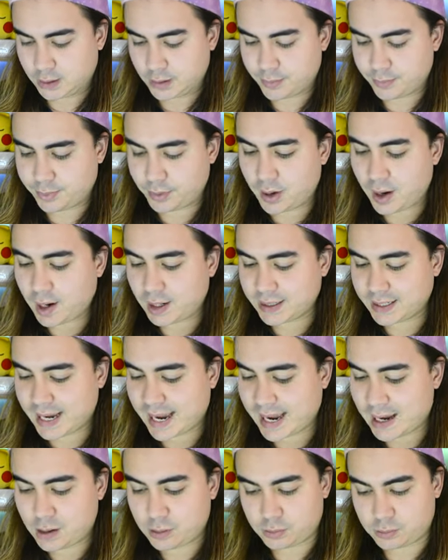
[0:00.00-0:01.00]
barn
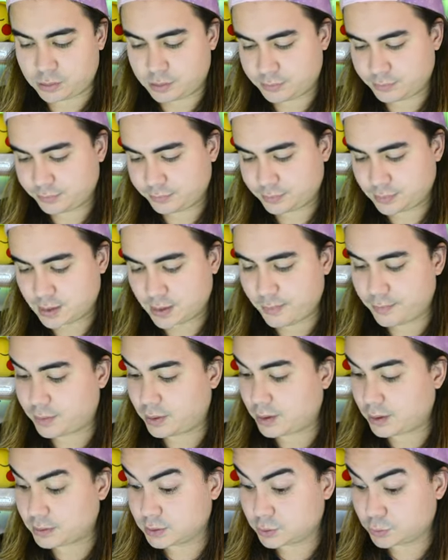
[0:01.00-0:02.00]
owl,
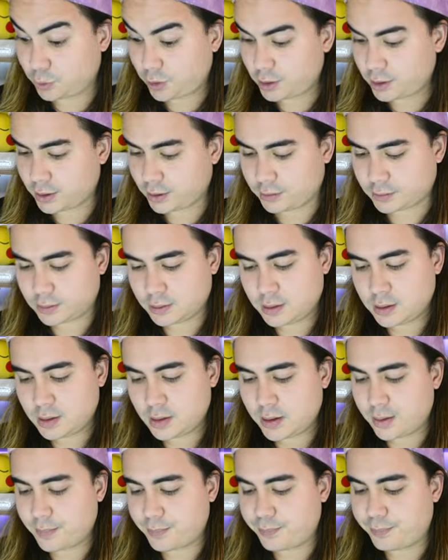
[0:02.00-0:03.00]
barn swallow,
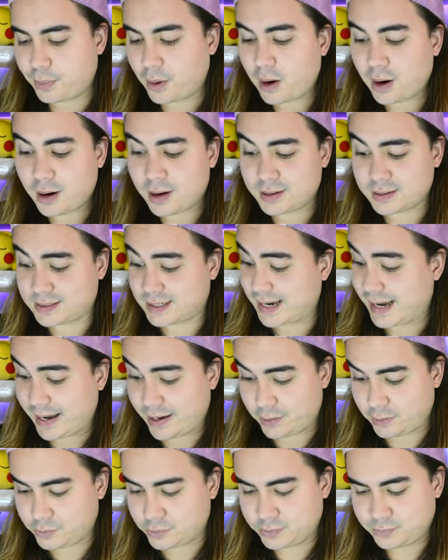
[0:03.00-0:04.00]
barred
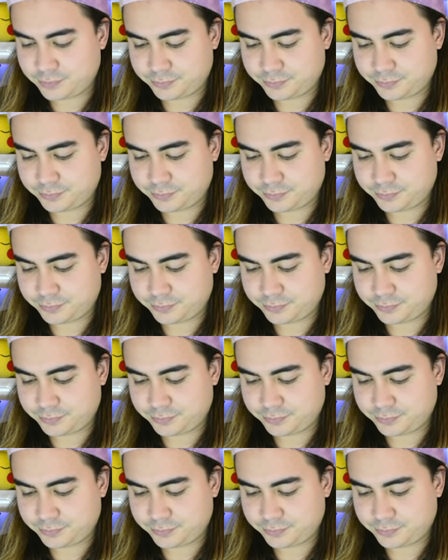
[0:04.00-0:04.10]
owl,